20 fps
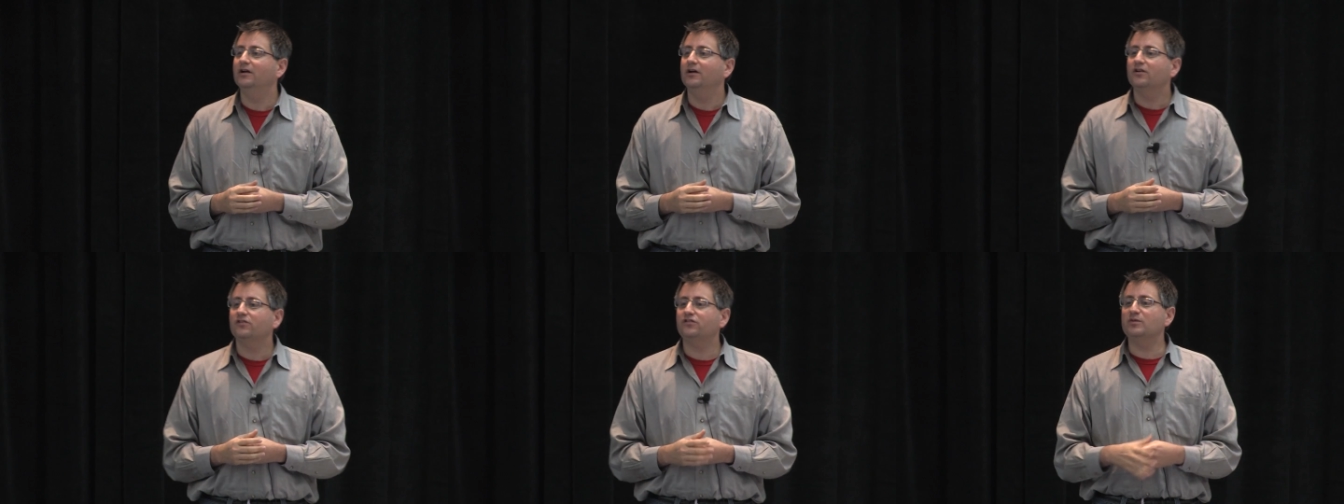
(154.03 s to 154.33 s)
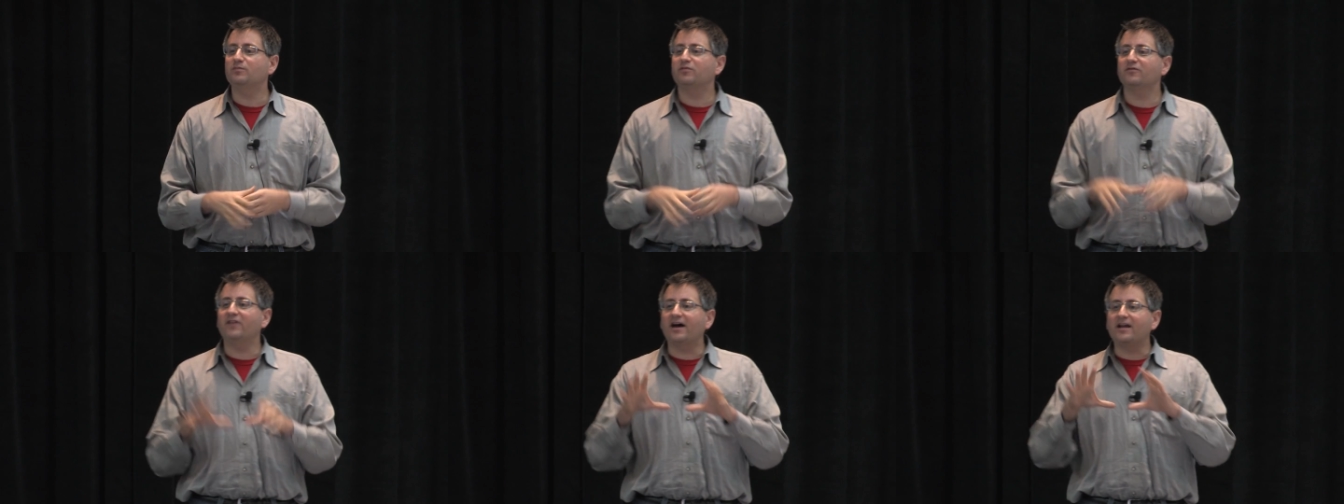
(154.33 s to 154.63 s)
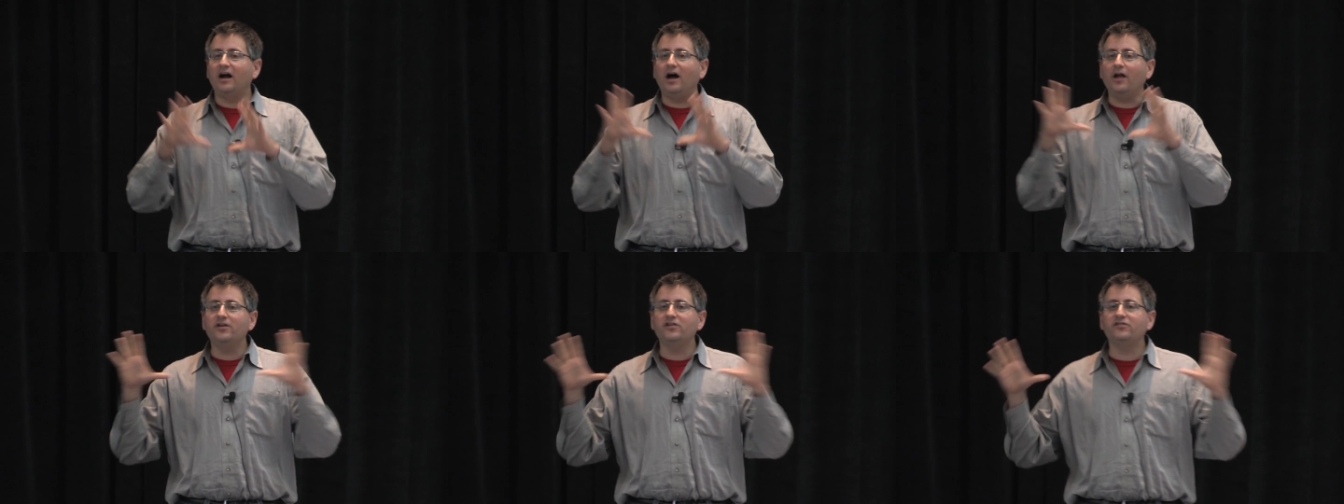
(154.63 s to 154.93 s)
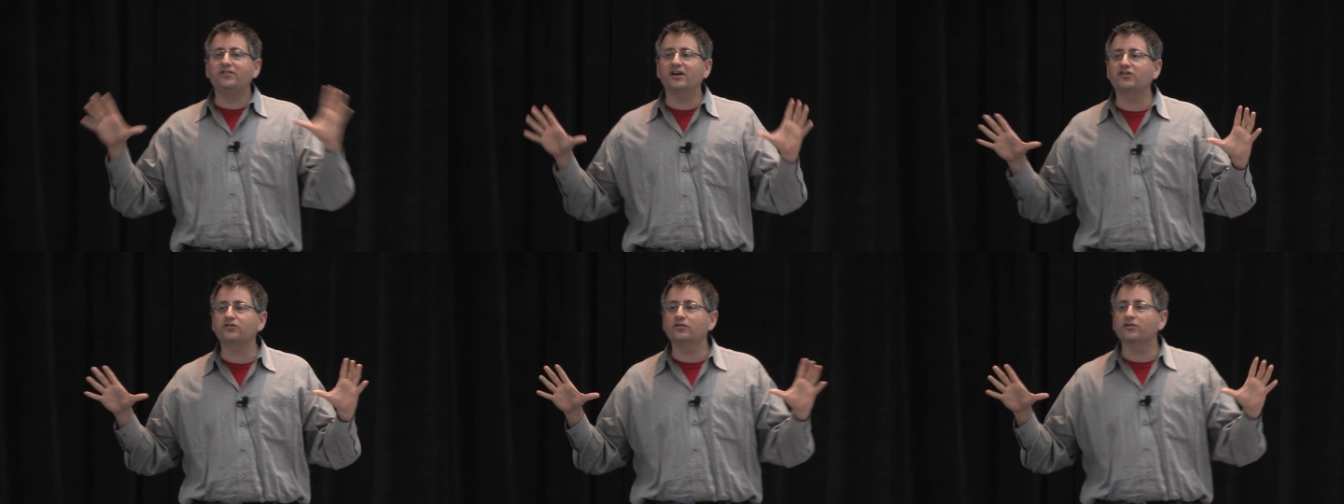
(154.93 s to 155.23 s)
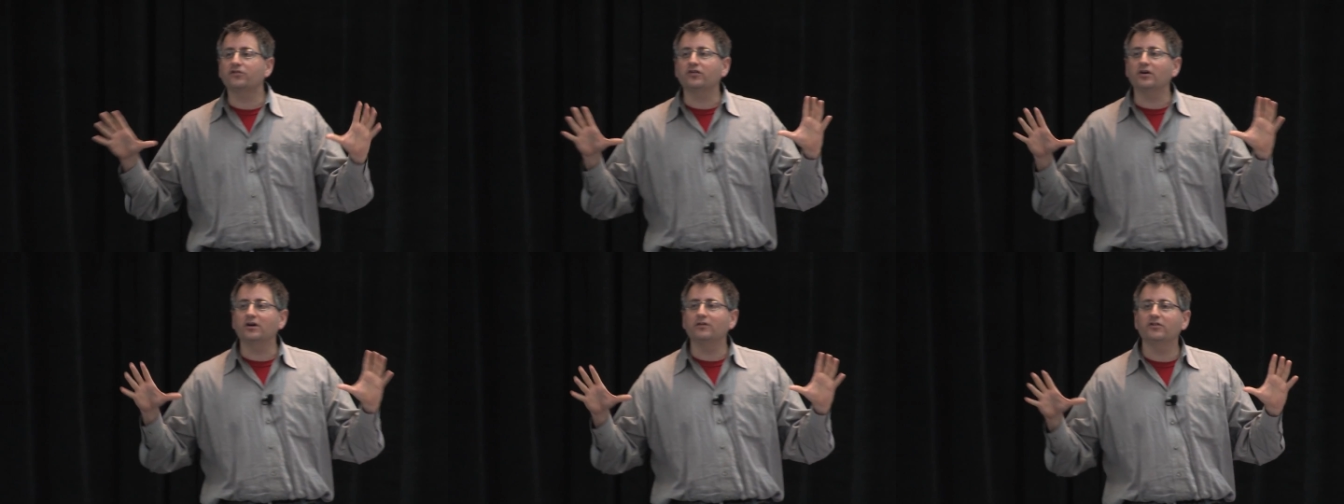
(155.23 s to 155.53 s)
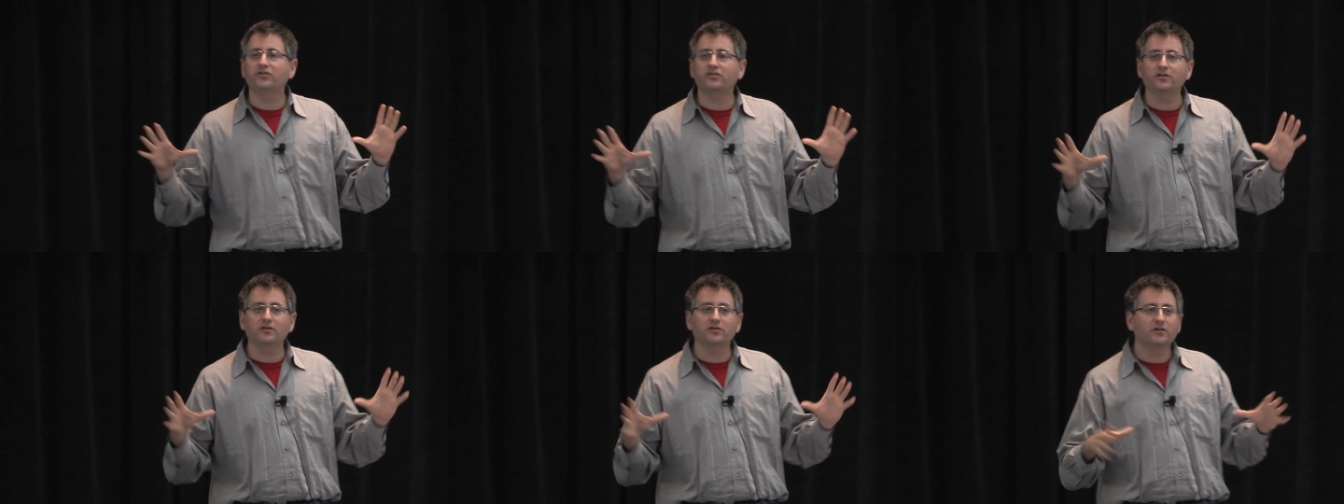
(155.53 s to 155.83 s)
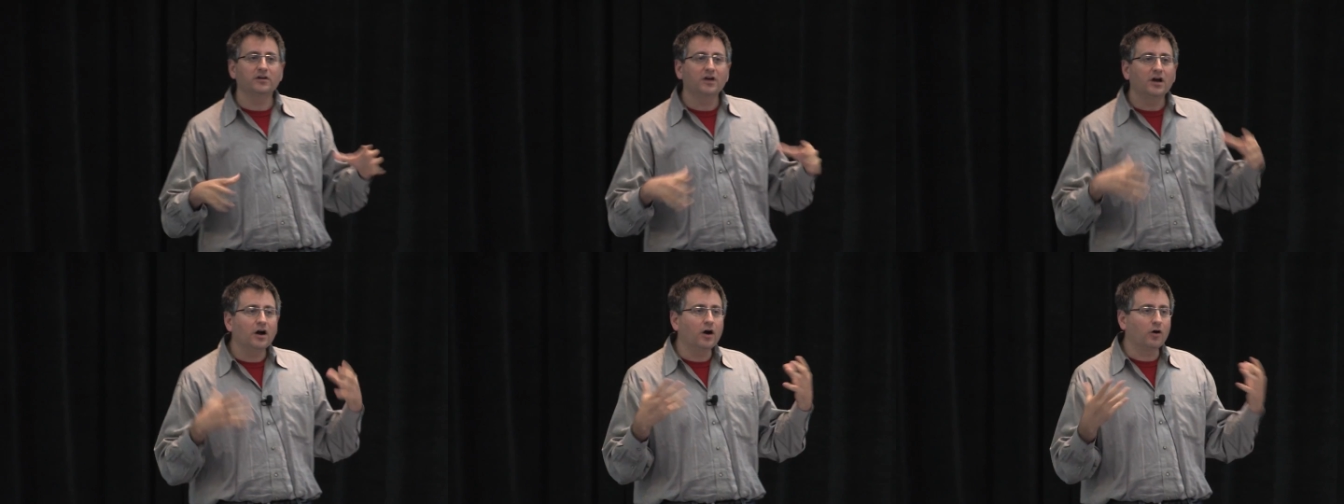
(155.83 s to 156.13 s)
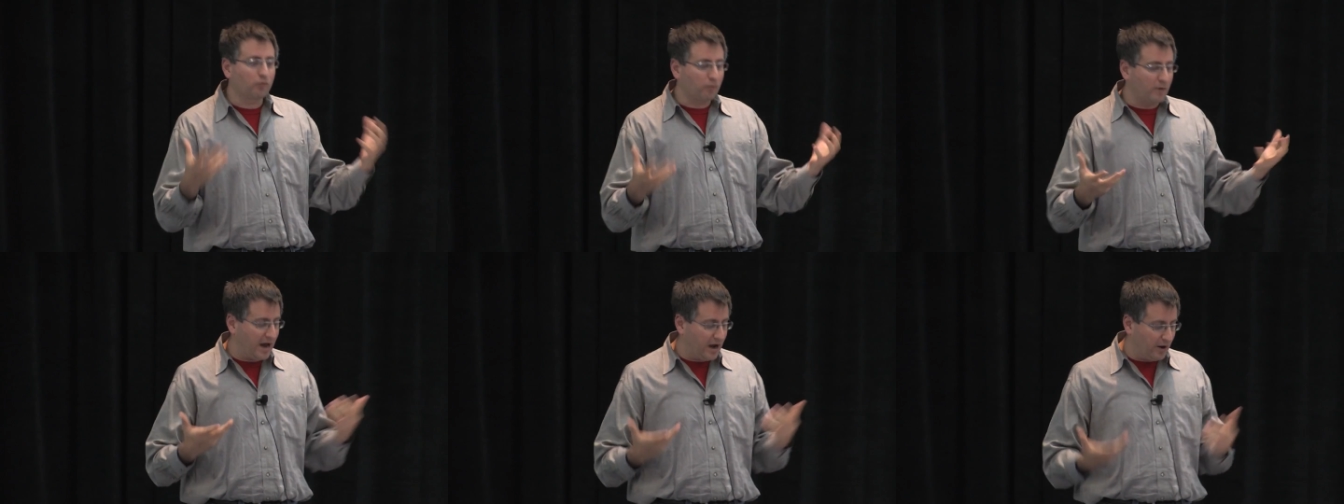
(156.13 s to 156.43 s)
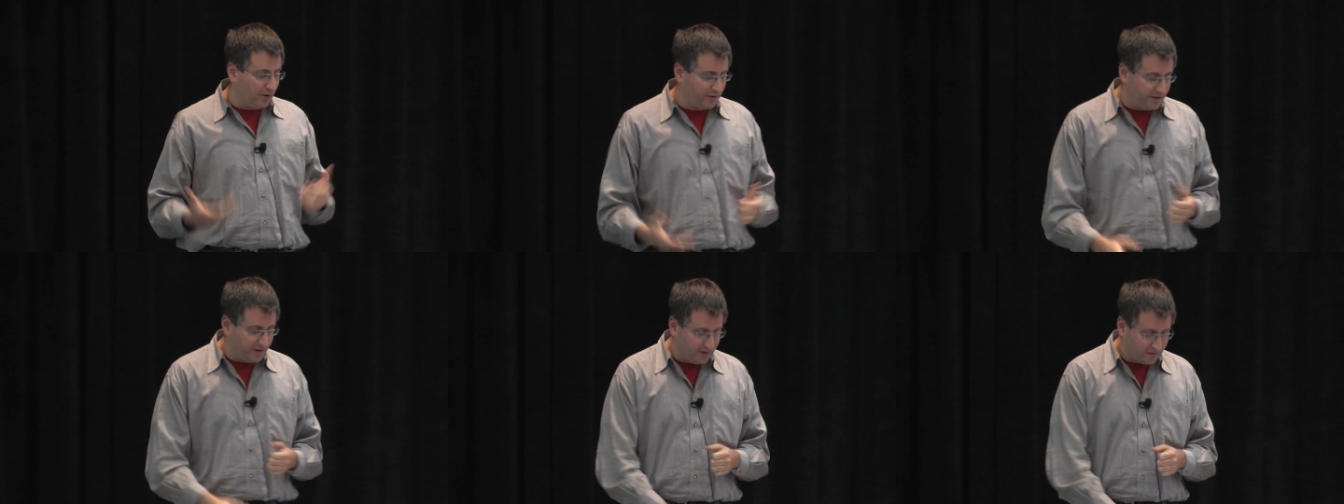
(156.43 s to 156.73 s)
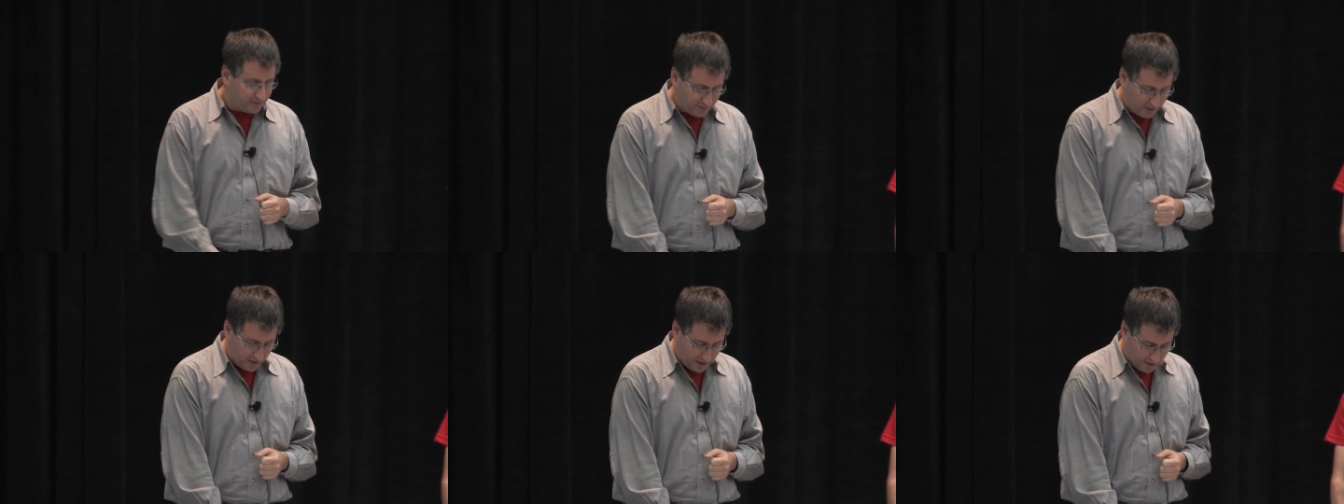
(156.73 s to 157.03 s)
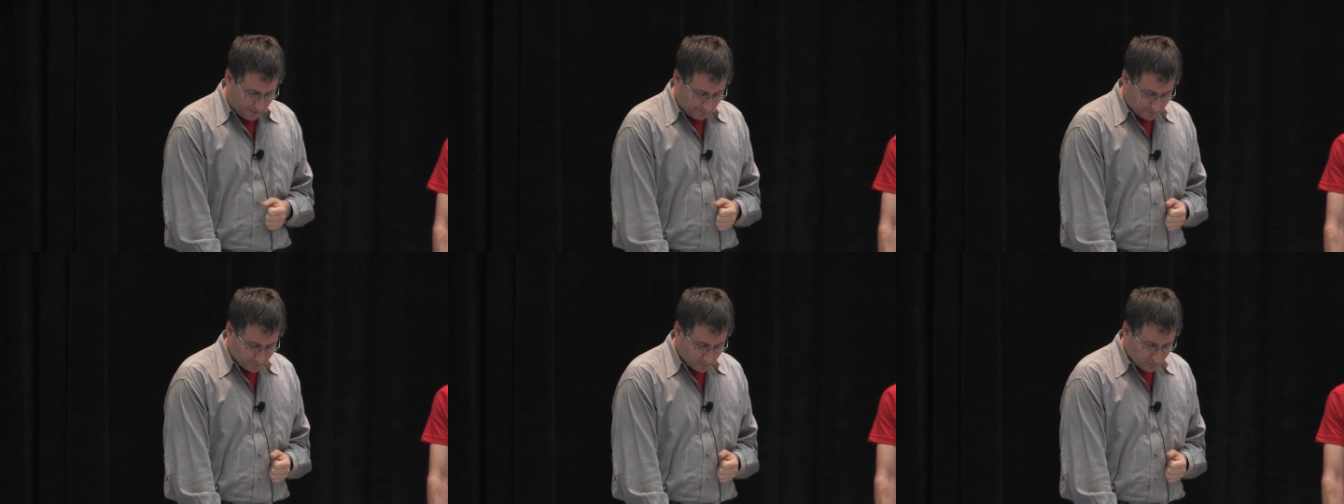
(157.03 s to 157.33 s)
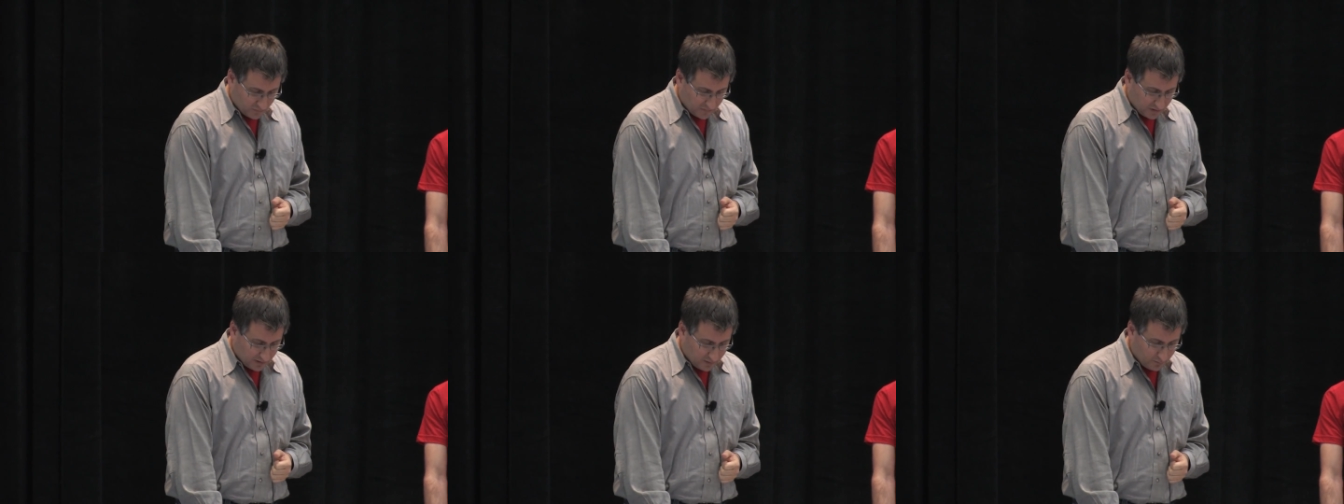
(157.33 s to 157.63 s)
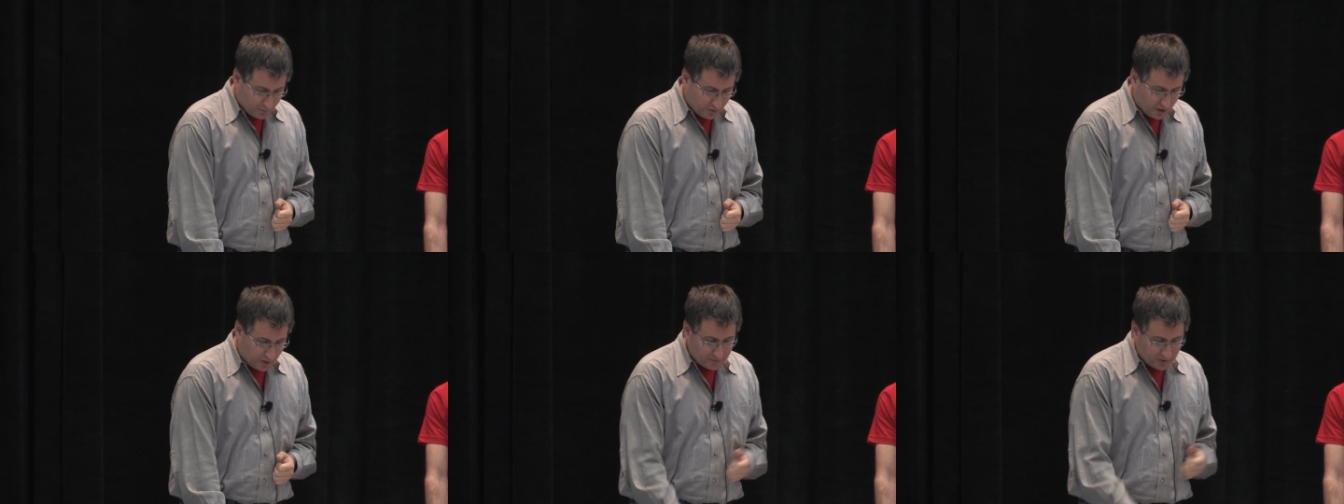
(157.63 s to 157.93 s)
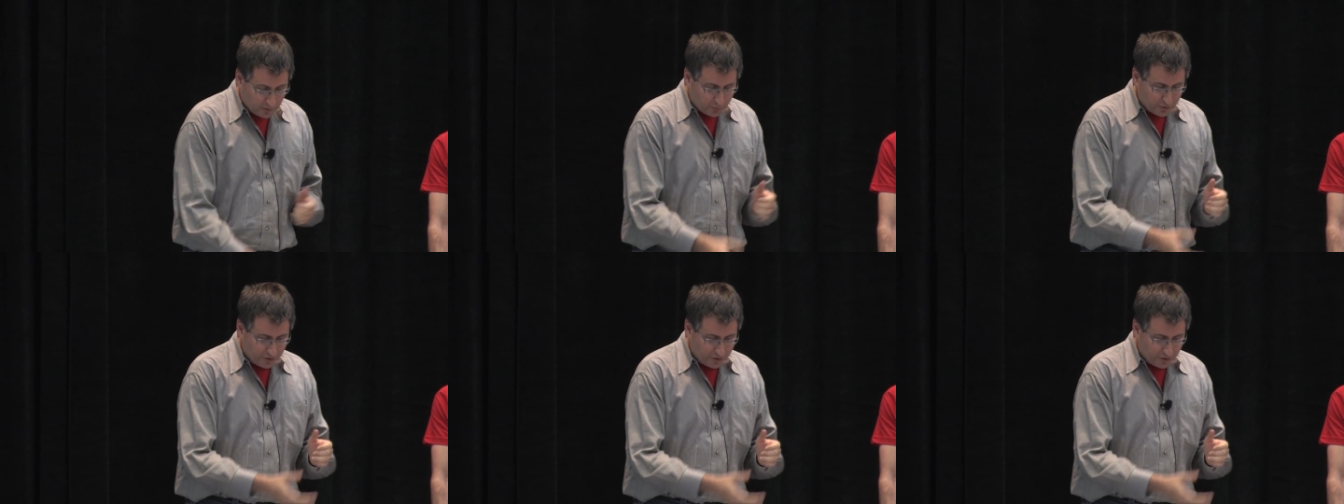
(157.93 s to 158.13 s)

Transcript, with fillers: So you provide all these extra services around this um, PubNub